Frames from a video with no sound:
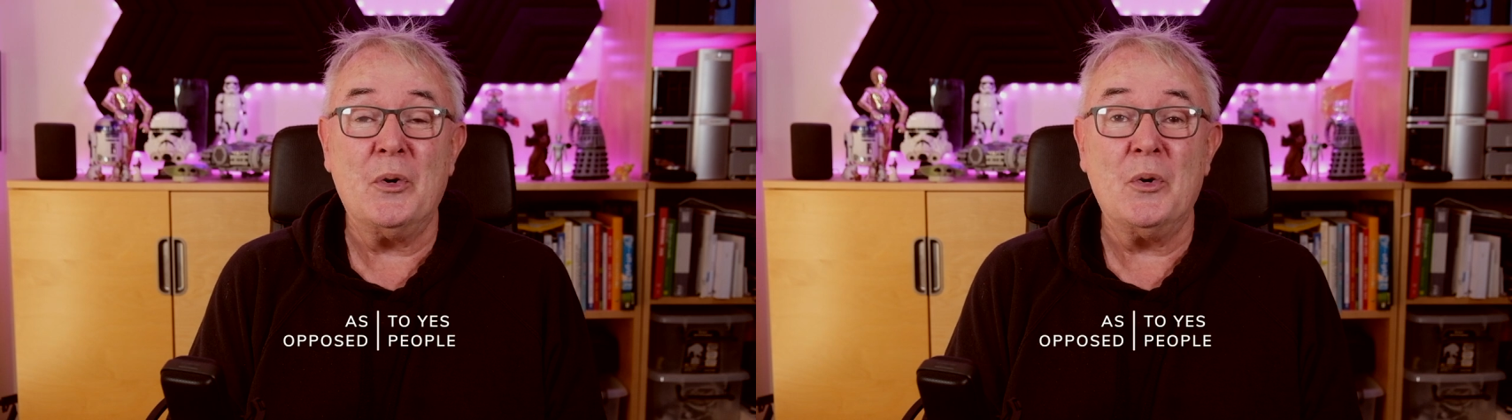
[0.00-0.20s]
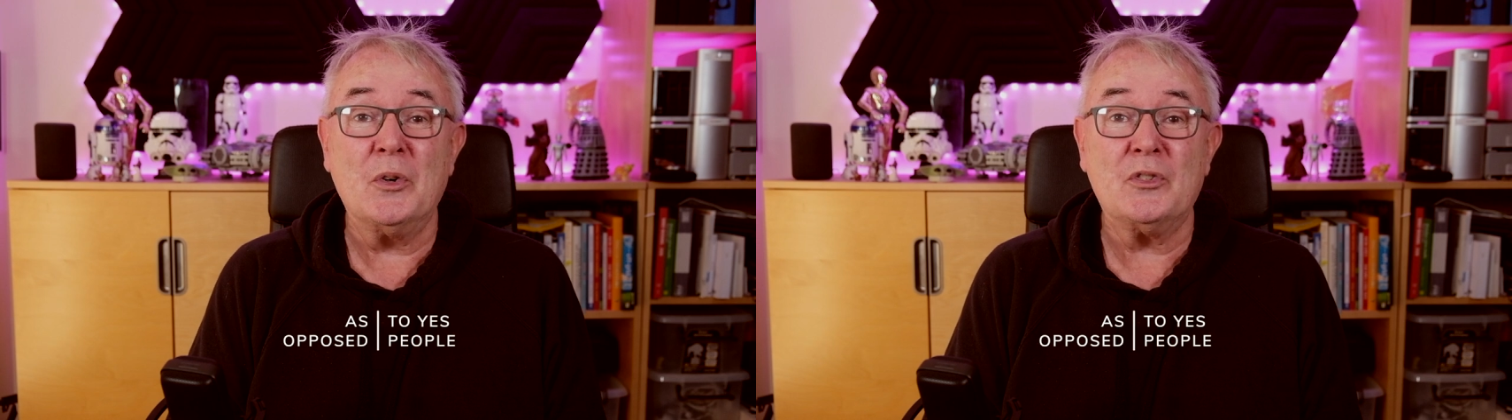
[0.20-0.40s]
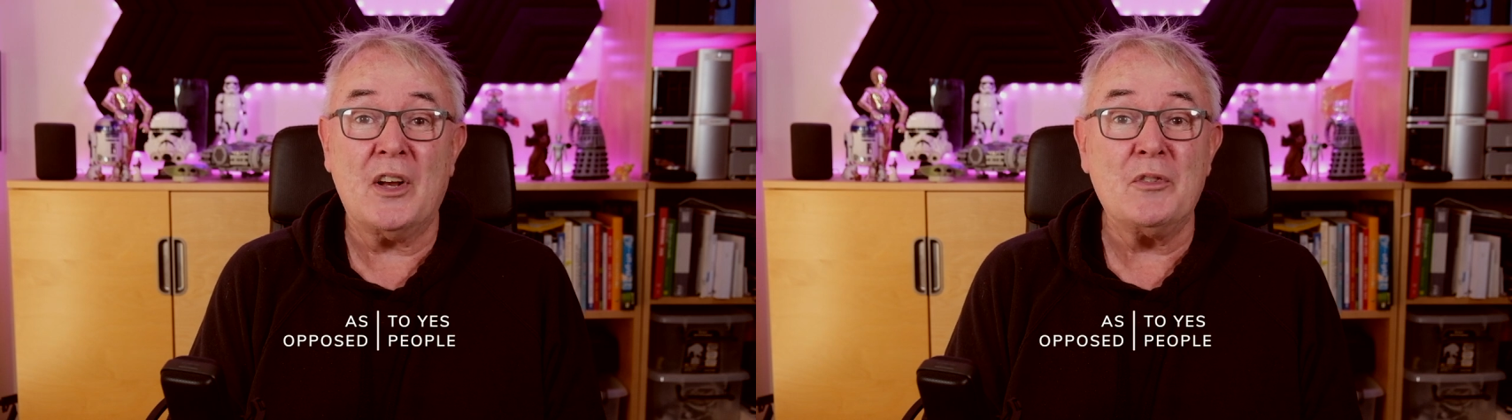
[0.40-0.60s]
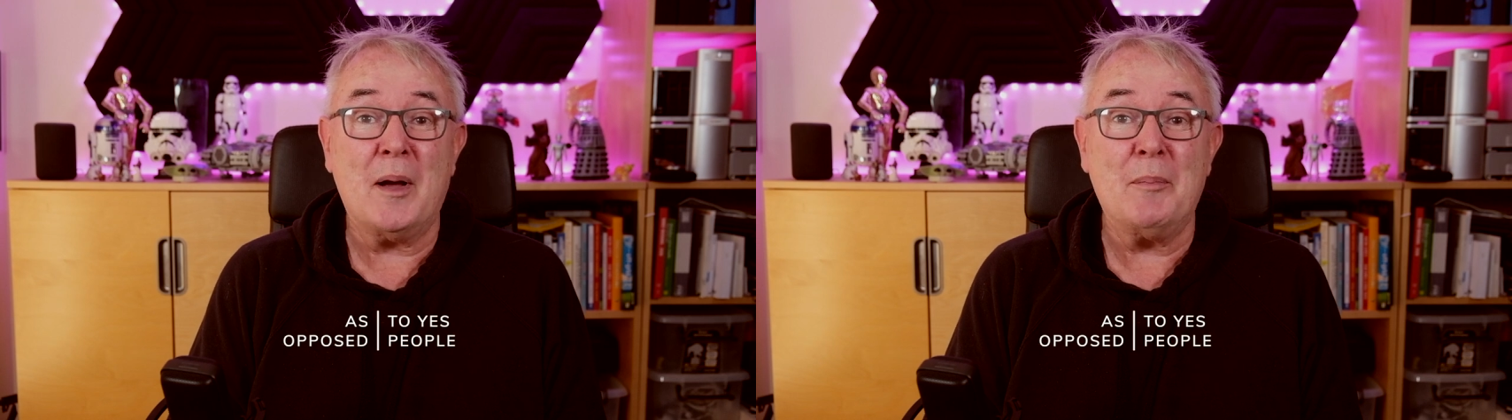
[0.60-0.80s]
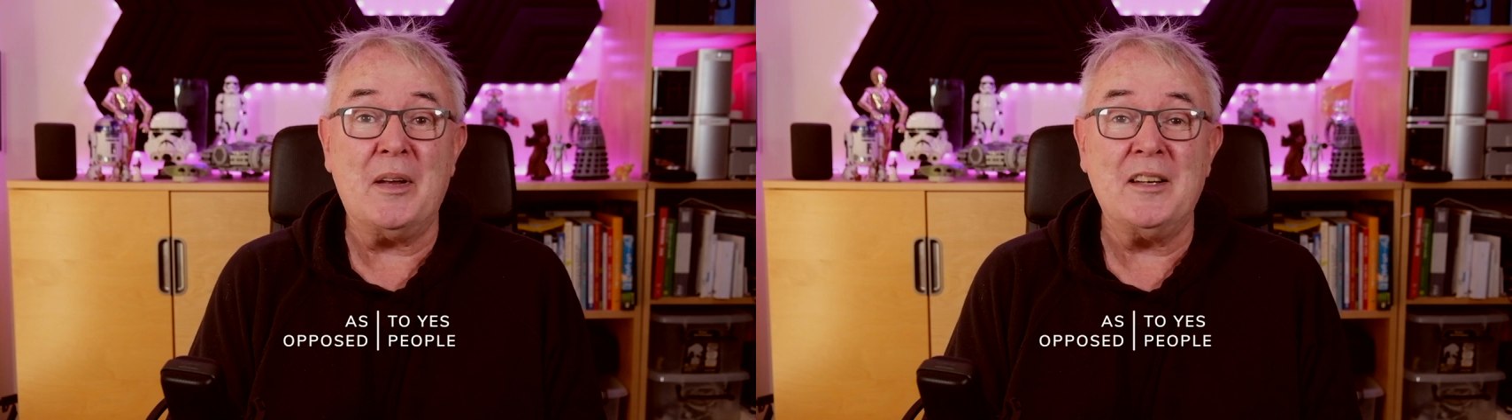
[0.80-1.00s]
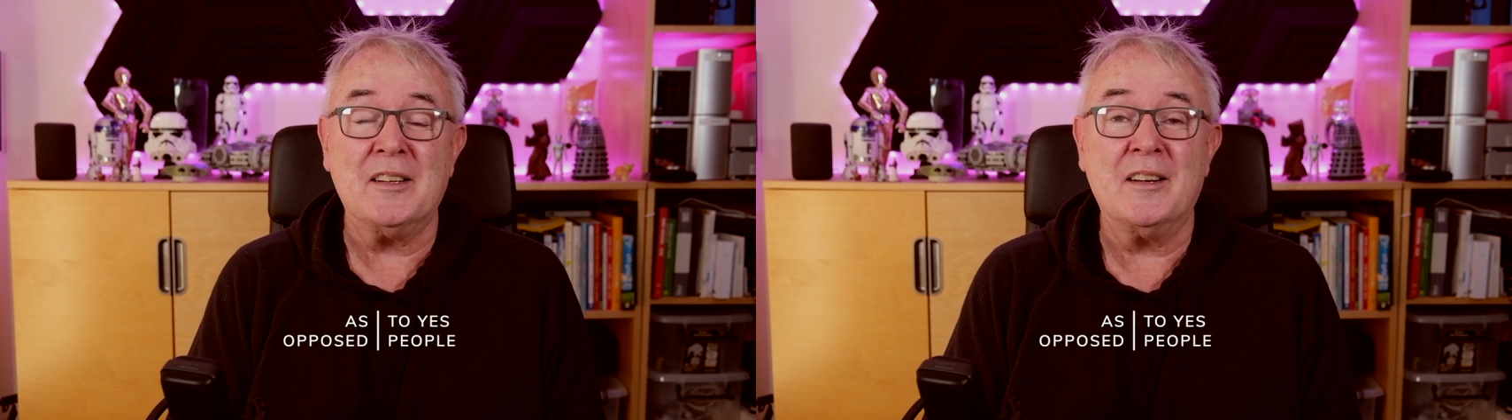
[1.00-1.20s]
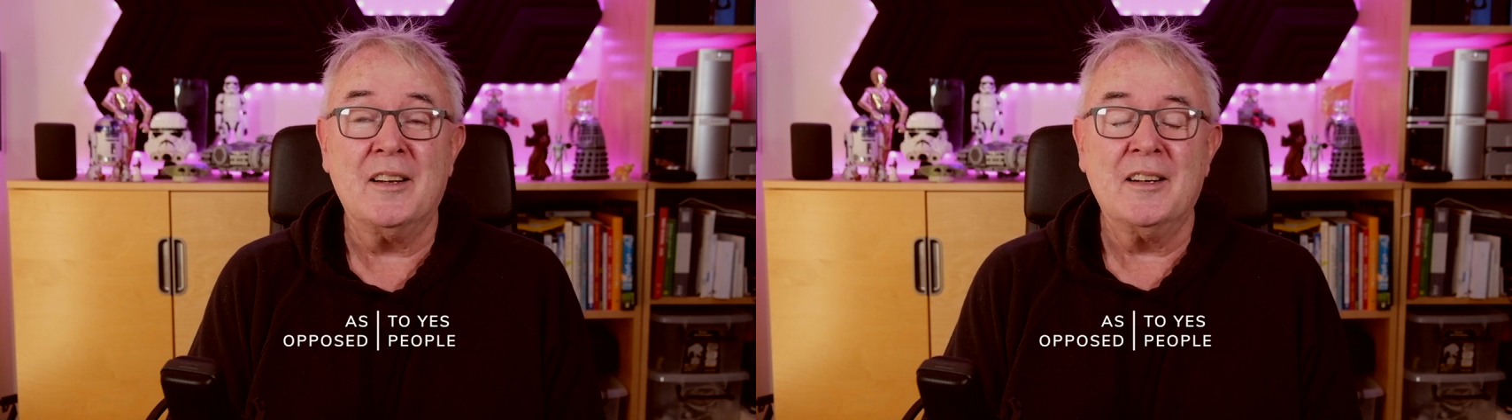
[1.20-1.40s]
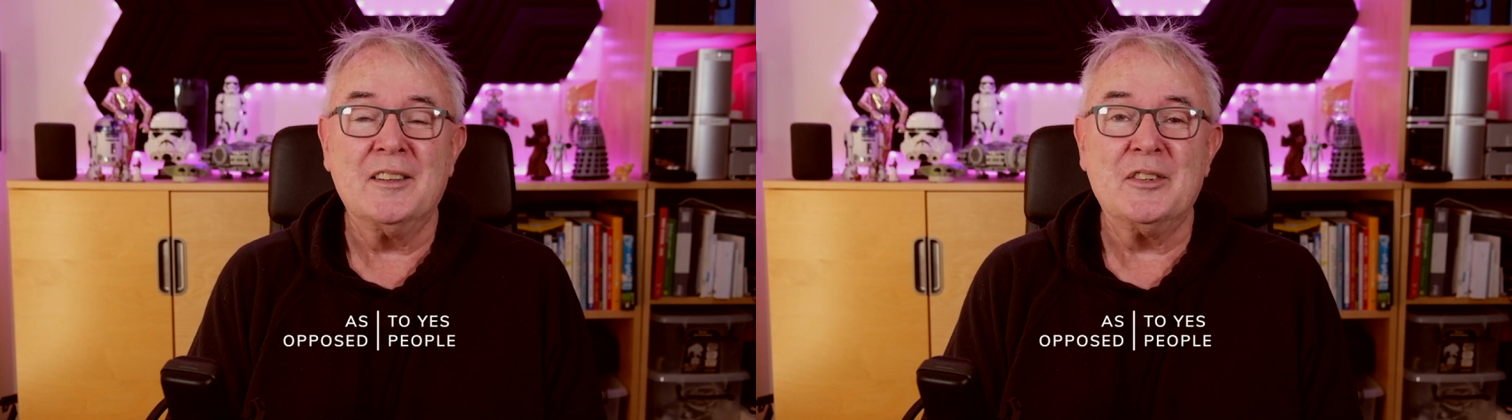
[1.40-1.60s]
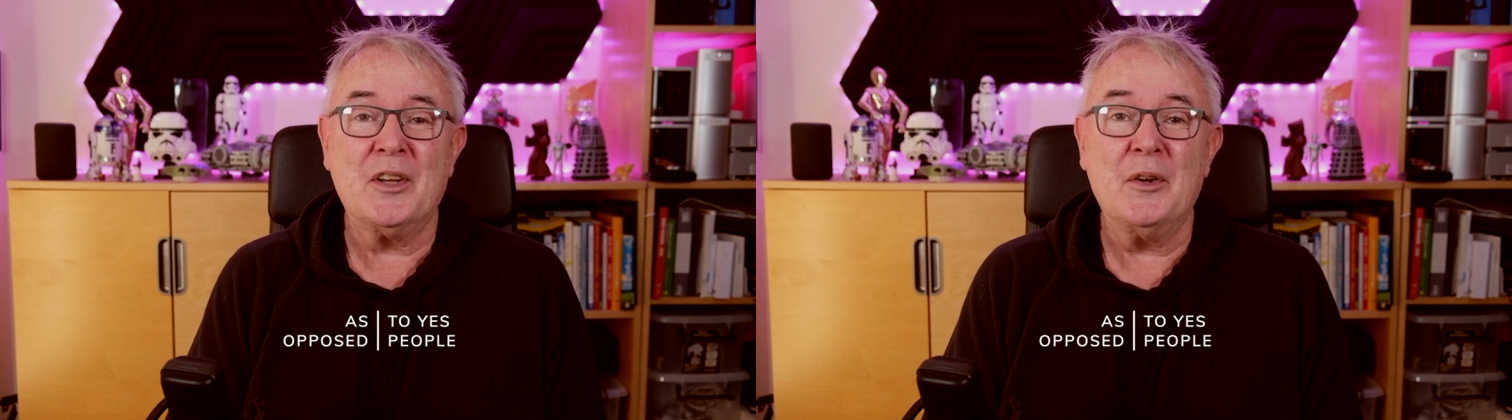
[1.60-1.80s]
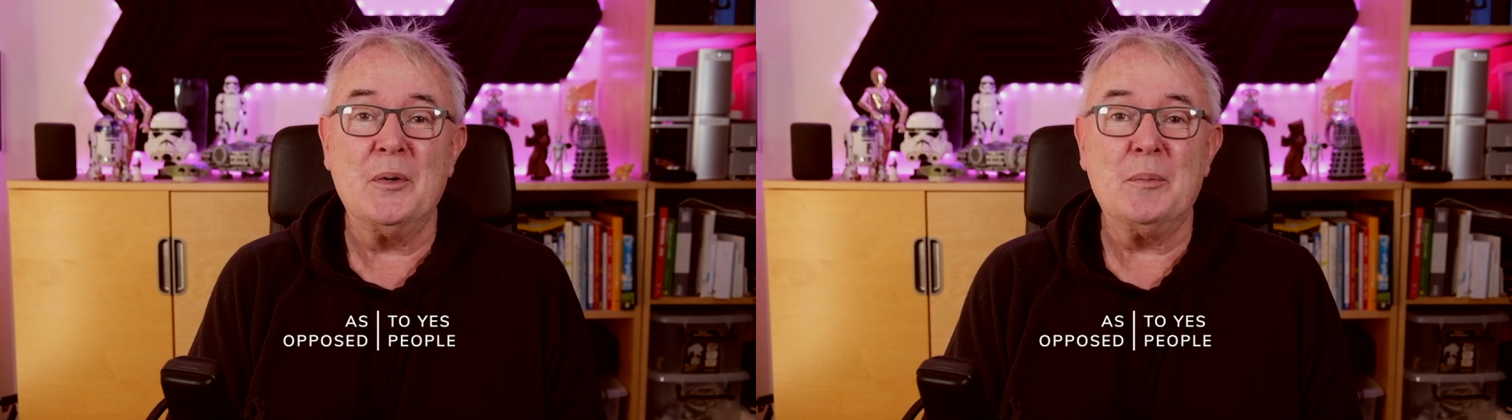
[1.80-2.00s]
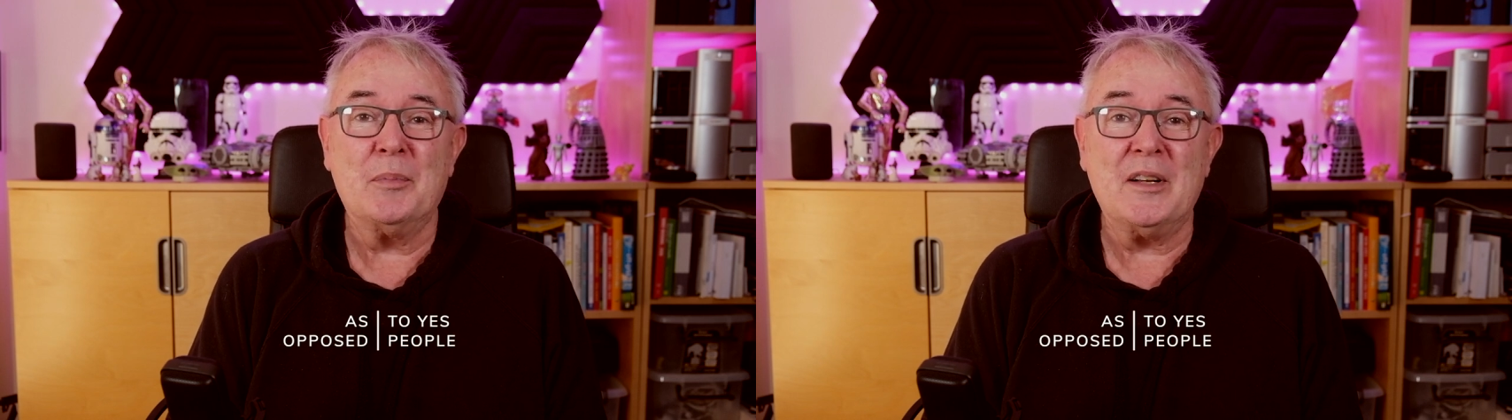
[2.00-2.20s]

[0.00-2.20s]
or change my opinion. So